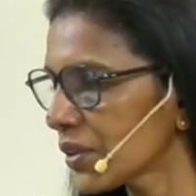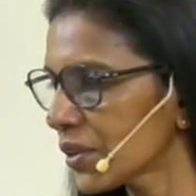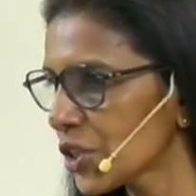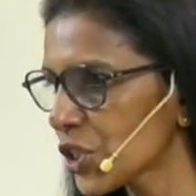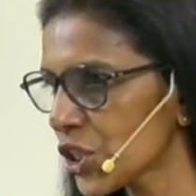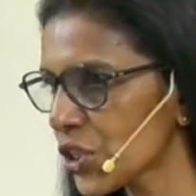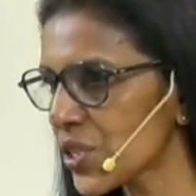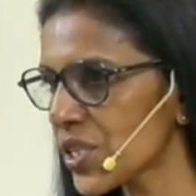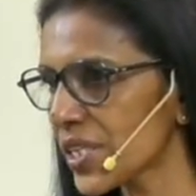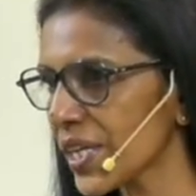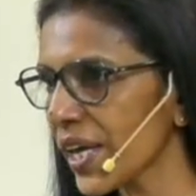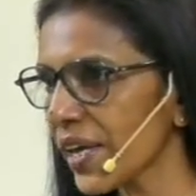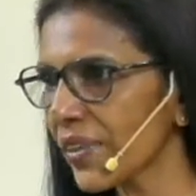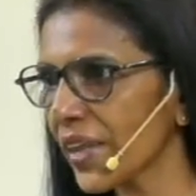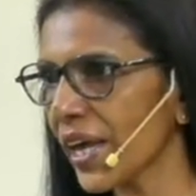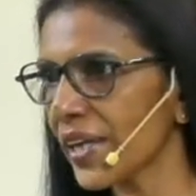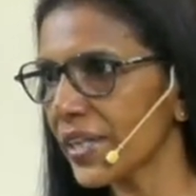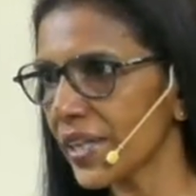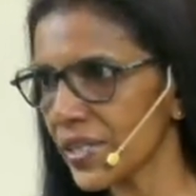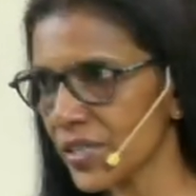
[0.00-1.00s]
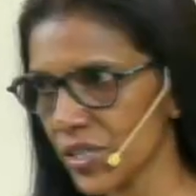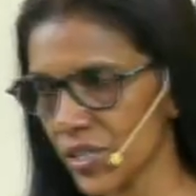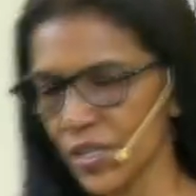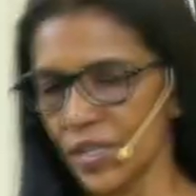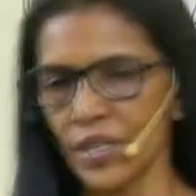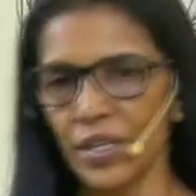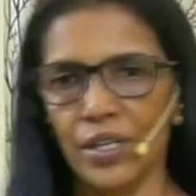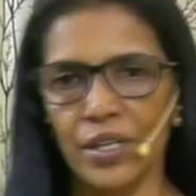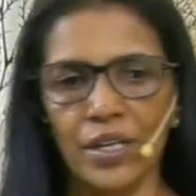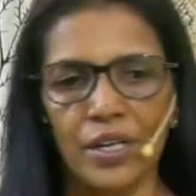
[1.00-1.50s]
You should say that,
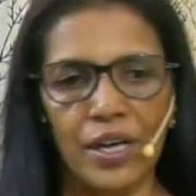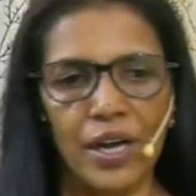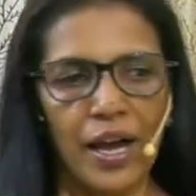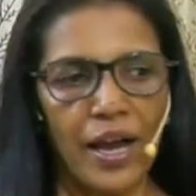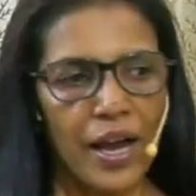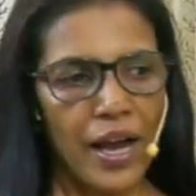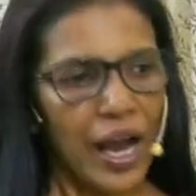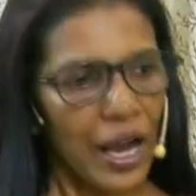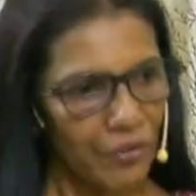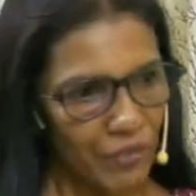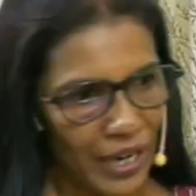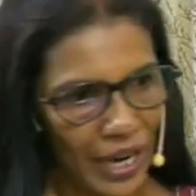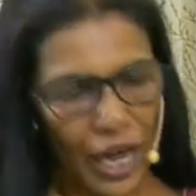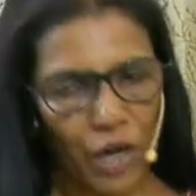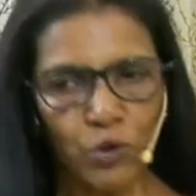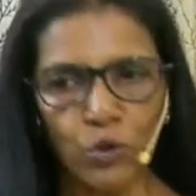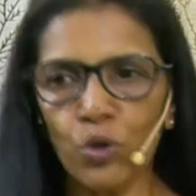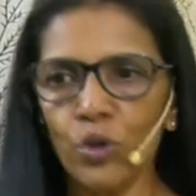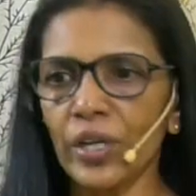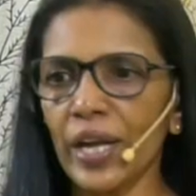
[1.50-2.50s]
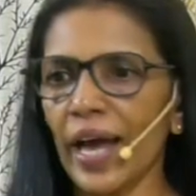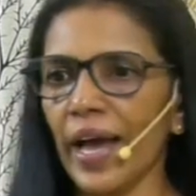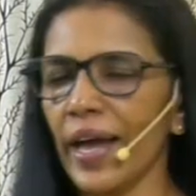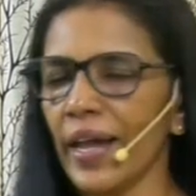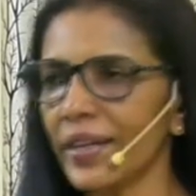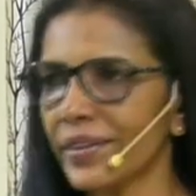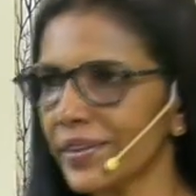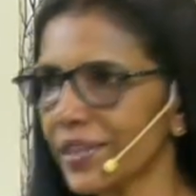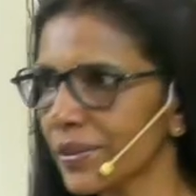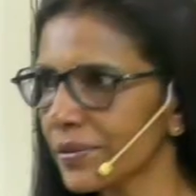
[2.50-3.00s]
yes, I will have good
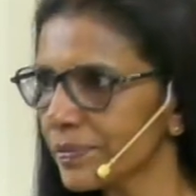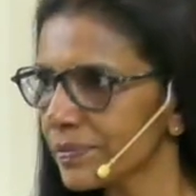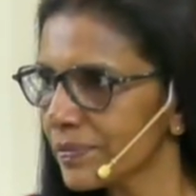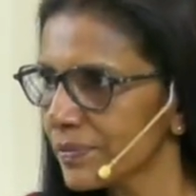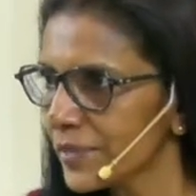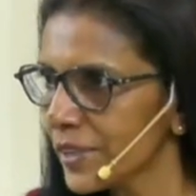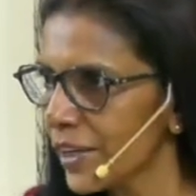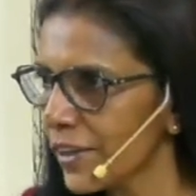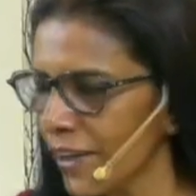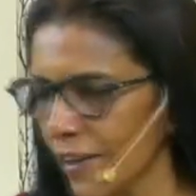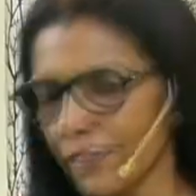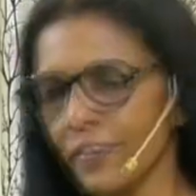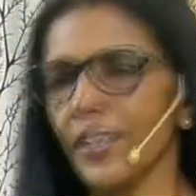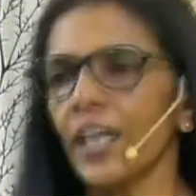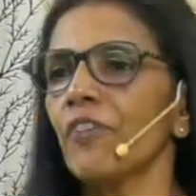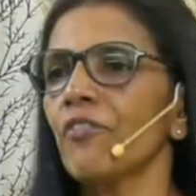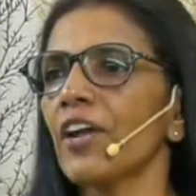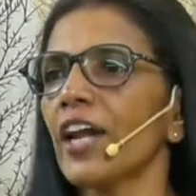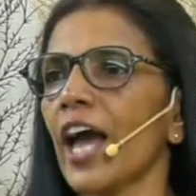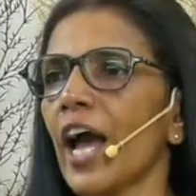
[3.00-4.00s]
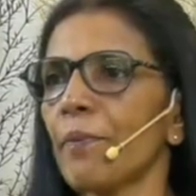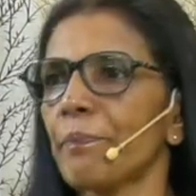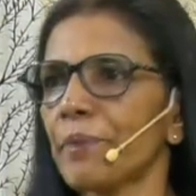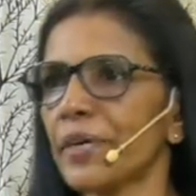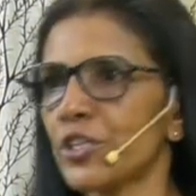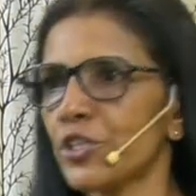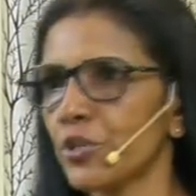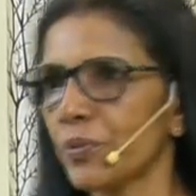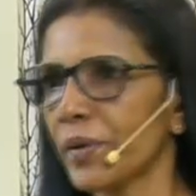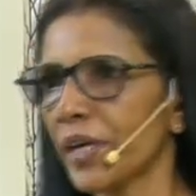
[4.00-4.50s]
health. Nothing will
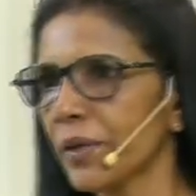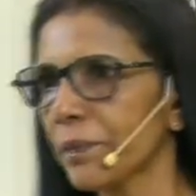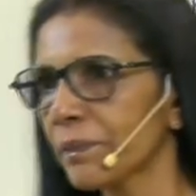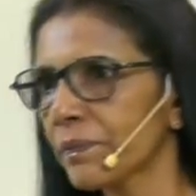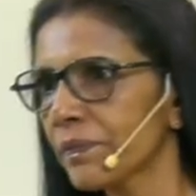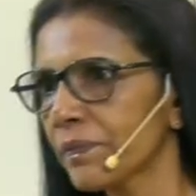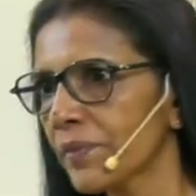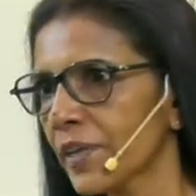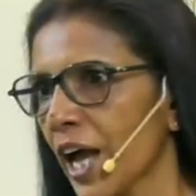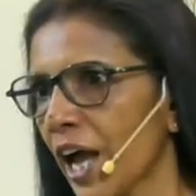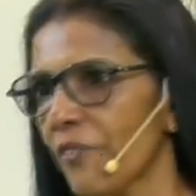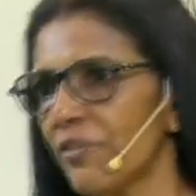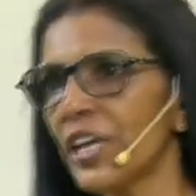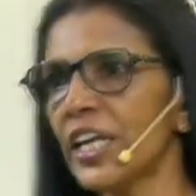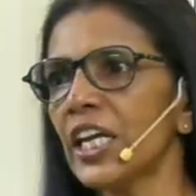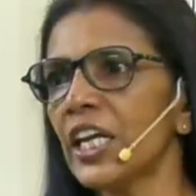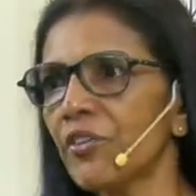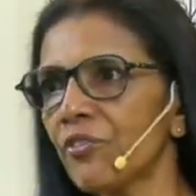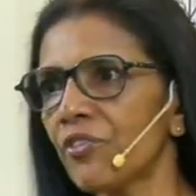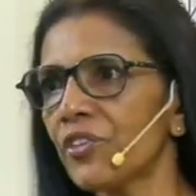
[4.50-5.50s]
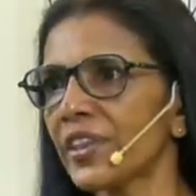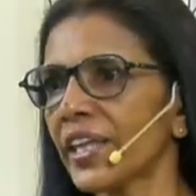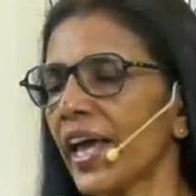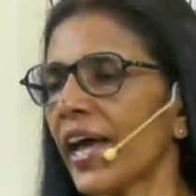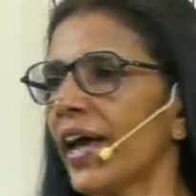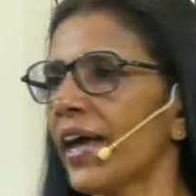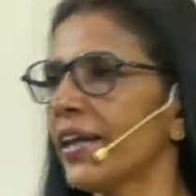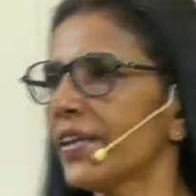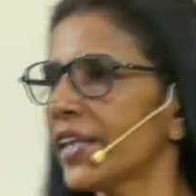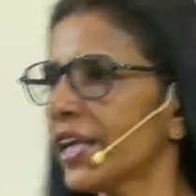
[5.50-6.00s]
happen to me. I will live with a
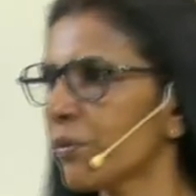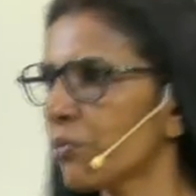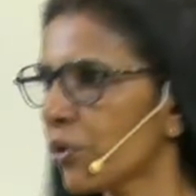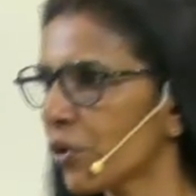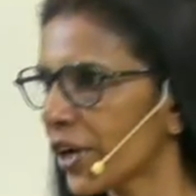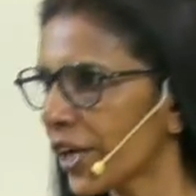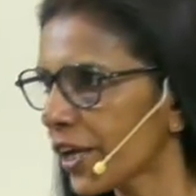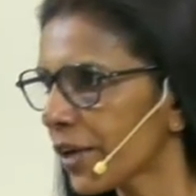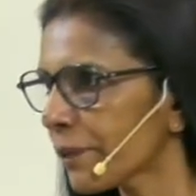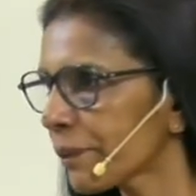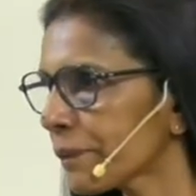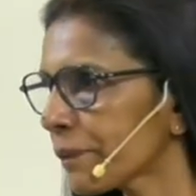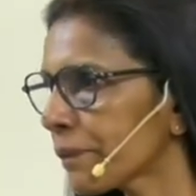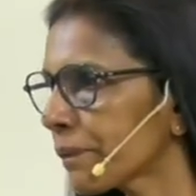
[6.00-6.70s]
healthy body.